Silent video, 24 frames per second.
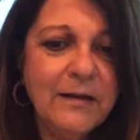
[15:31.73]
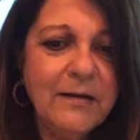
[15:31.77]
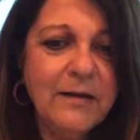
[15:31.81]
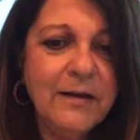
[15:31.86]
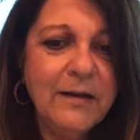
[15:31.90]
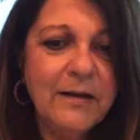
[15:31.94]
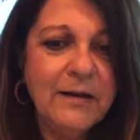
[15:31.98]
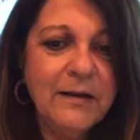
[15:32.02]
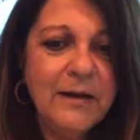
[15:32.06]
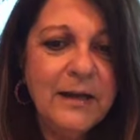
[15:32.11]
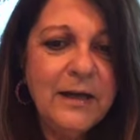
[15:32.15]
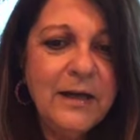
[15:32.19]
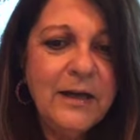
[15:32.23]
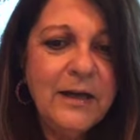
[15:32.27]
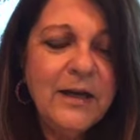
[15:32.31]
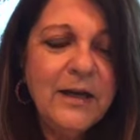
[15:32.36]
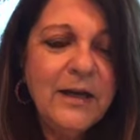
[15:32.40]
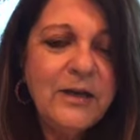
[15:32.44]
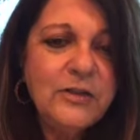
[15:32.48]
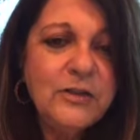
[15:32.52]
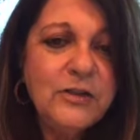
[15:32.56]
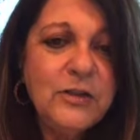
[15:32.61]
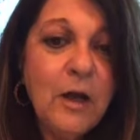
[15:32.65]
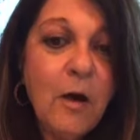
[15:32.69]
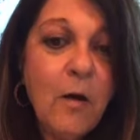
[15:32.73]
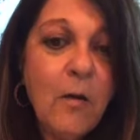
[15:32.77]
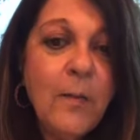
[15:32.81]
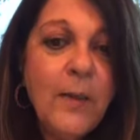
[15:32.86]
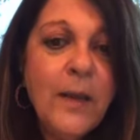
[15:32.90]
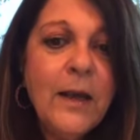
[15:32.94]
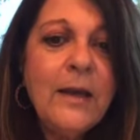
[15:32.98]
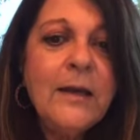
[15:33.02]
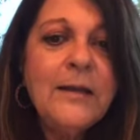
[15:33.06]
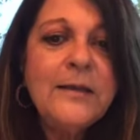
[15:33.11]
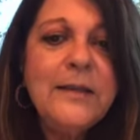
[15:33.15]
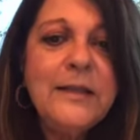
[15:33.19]
Okay, so
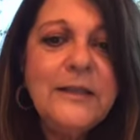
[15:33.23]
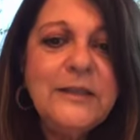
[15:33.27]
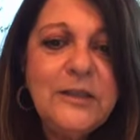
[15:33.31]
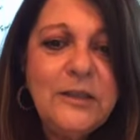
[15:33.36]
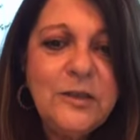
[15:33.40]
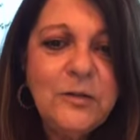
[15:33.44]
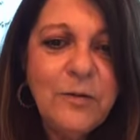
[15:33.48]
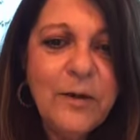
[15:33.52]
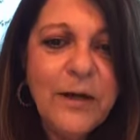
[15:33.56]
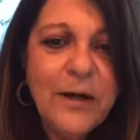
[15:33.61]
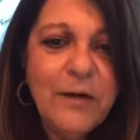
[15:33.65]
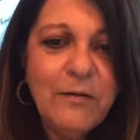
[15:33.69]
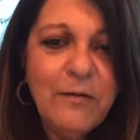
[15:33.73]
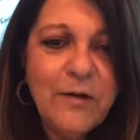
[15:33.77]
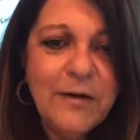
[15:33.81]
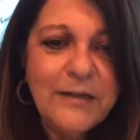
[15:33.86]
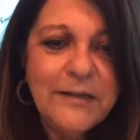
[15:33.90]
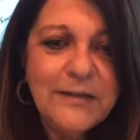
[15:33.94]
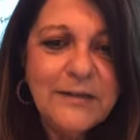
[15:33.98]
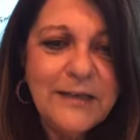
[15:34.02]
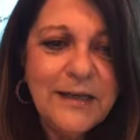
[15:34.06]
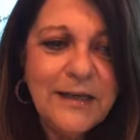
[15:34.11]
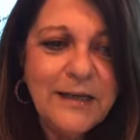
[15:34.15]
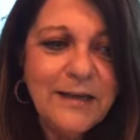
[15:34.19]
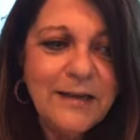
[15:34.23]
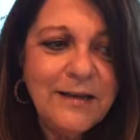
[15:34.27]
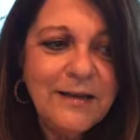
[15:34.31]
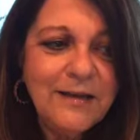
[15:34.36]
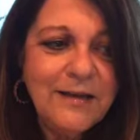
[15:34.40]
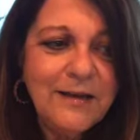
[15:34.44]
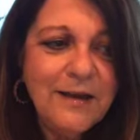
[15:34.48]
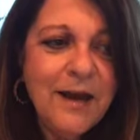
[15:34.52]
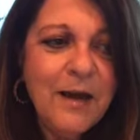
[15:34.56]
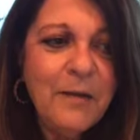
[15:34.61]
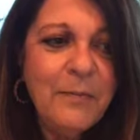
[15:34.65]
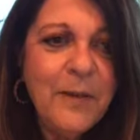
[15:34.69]
this is what I want to say
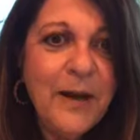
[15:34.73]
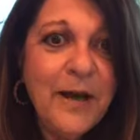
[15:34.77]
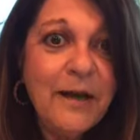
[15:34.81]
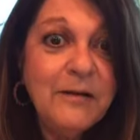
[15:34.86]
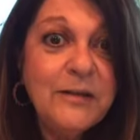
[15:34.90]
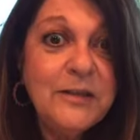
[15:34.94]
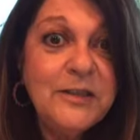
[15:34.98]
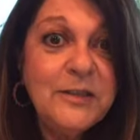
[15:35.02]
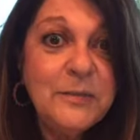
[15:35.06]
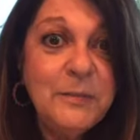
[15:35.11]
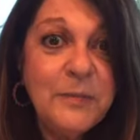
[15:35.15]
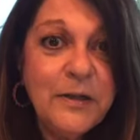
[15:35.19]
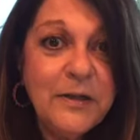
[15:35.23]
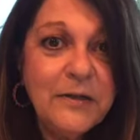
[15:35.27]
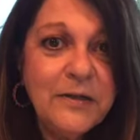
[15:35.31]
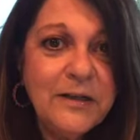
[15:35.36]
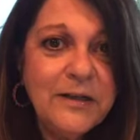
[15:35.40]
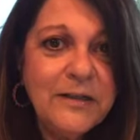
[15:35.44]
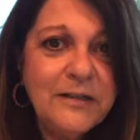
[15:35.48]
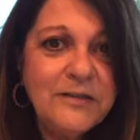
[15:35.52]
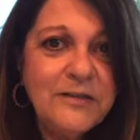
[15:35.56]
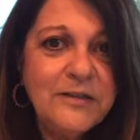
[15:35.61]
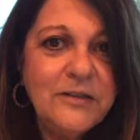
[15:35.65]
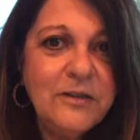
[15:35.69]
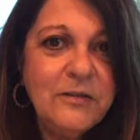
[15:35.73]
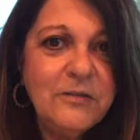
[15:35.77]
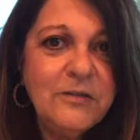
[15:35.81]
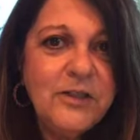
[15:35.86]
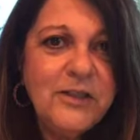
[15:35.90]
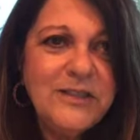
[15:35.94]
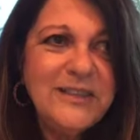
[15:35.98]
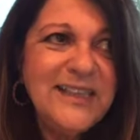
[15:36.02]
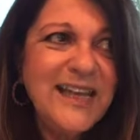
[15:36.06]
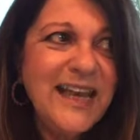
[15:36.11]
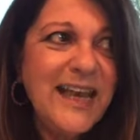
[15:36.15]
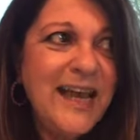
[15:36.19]
about spirits. So
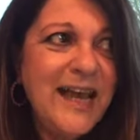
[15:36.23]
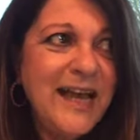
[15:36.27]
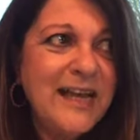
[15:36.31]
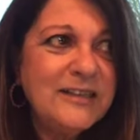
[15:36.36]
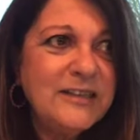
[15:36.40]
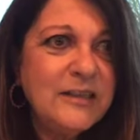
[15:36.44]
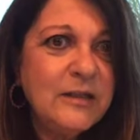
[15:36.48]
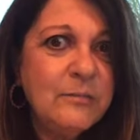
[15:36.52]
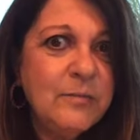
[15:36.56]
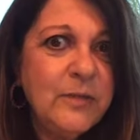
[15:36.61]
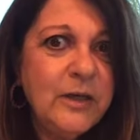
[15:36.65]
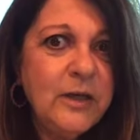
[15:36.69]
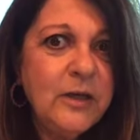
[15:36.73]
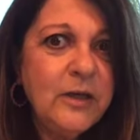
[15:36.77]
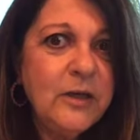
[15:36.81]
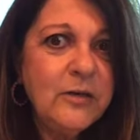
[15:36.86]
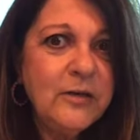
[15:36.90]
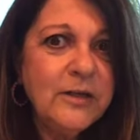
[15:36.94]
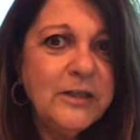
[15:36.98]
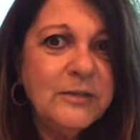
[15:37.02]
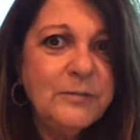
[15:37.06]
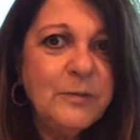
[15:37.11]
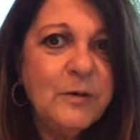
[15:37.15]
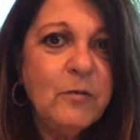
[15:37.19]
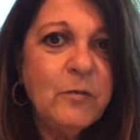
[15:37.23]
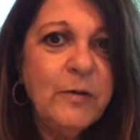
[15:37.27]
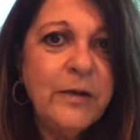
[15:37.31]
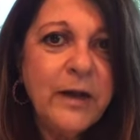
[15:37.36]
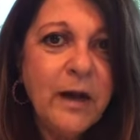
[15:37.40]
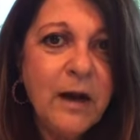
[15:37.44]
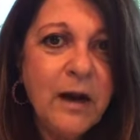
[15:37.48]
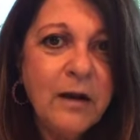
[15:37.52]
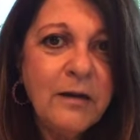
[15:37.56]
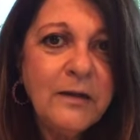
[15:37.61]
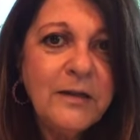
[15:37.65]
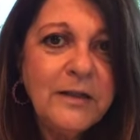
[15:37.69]
just ask and be curious, but we
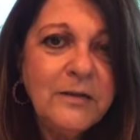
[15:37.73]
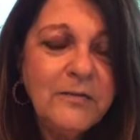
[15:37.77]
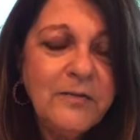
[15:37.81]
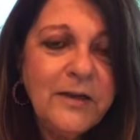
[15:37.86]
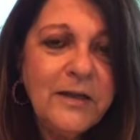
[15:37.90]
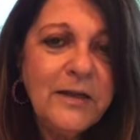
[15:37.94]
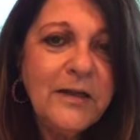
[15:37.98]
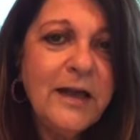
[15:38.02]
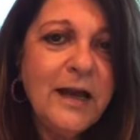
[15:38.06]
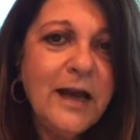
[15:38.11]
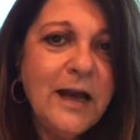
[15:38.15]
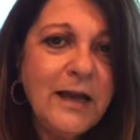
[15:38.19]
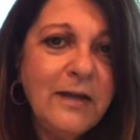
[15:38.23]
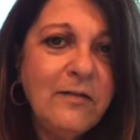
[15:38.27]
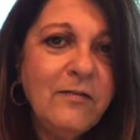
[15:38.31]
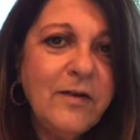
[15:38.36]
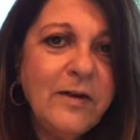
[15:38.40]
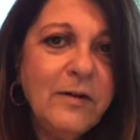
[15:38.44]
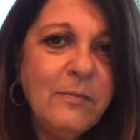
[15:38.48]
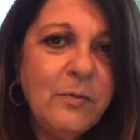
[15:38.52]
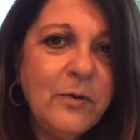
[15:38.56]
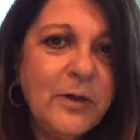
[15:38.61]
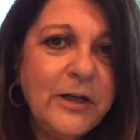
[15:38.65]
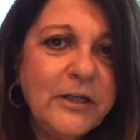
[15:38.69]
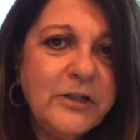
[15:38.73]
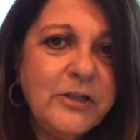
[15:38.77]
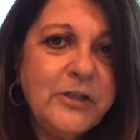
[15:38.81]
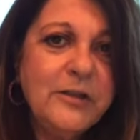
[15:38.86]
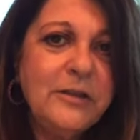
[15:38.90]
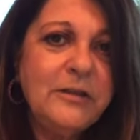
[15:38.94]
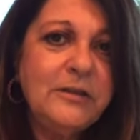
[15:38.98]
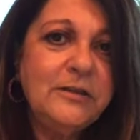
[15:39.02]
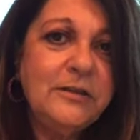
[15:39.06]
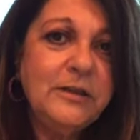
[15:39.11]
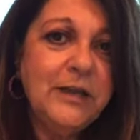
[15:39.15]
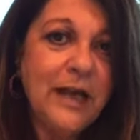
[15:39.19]
are living in a high
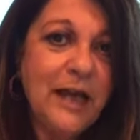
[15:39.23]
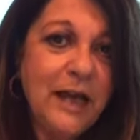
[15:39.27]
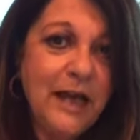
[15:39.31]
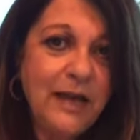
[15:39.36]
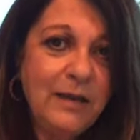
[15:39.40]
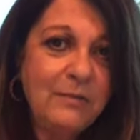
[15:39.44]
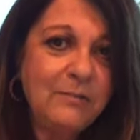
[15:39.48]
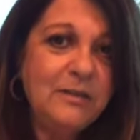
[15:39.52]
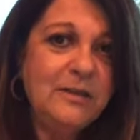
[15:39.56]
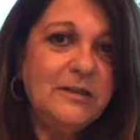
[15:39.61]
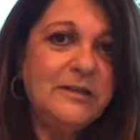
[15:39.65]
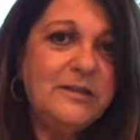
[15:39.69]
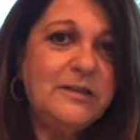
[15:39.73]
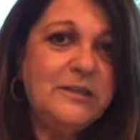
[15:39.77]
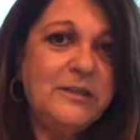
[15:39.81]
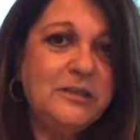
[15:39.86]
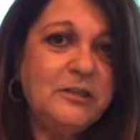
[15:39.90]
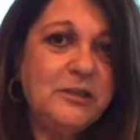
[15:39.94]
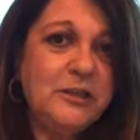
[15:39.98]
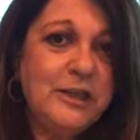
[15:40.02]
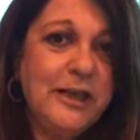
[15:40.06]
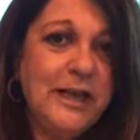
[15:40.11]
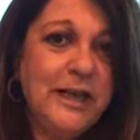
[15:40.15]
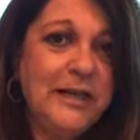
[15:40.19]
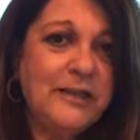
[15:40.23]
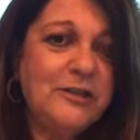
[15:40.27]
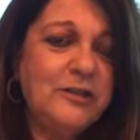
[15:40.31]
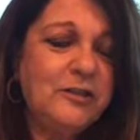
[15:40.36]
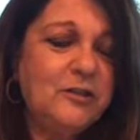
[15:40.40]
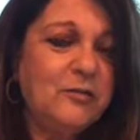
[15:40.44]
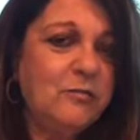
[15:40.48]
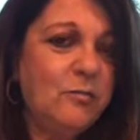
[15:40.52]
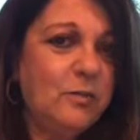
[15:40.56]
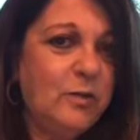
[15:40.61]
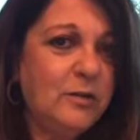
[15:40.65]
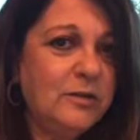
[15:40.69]
vibration time. This is a chance.
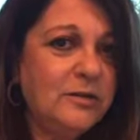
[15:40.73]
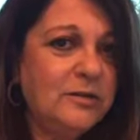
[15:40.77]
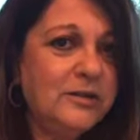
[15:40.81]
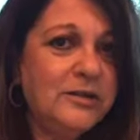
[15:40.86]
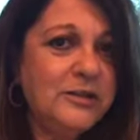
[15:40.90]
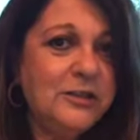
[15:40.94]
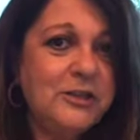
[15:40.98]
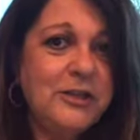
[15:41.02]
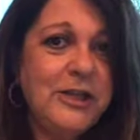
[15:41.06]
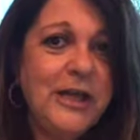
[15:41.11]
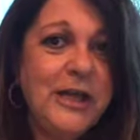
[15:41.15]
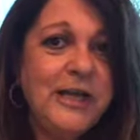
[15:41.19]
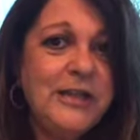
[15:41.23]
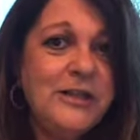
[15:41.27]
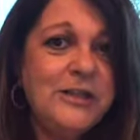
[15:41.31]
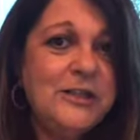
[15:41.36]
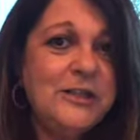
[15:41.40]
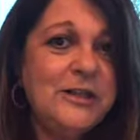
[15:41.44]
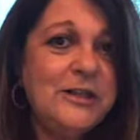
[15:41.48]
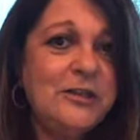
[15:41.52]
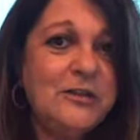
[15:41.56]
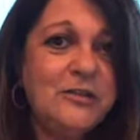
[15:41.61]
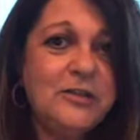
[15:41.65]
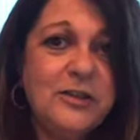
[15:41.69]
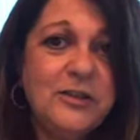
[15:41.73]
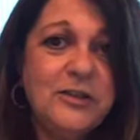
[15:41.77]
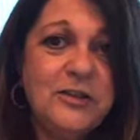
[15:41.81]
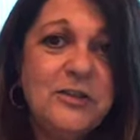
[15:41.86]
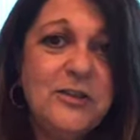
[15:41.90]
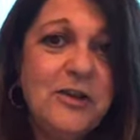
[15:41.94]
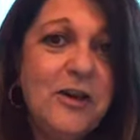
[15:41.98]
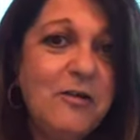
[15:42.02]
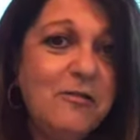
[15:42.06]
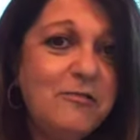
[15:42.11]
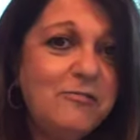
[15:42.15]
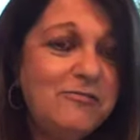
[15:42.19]
The world is changing. There's
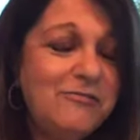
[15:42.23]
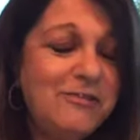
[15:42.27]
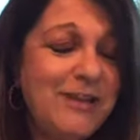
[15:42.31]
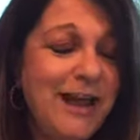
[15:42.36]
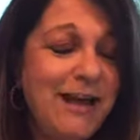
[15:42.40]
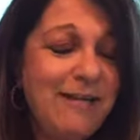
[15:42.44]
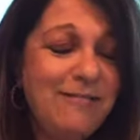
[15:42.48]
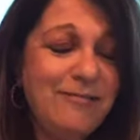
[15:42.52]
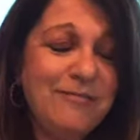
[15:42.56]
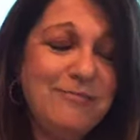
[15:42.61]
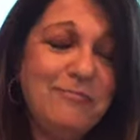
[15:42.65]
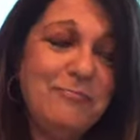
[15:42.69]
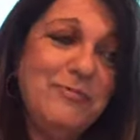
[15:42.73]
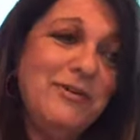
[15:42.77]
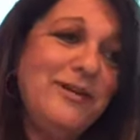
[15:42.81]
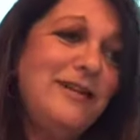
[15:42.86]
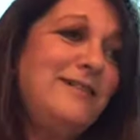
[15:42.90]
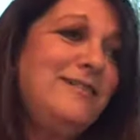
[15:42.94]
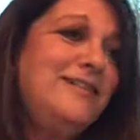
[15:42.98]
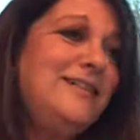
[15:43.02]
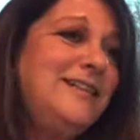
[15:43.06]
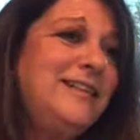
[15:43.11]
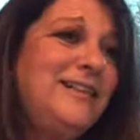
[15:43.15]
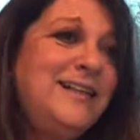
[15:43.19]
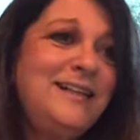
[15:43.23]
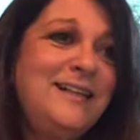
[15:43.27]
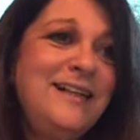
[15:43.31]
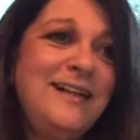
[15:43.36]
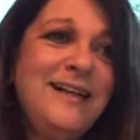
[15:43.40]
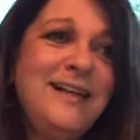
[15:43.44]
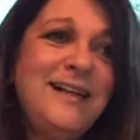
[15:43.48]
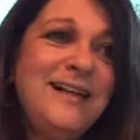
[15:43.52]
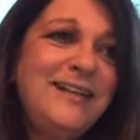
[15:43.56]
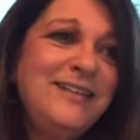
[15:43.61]
no doubt about it.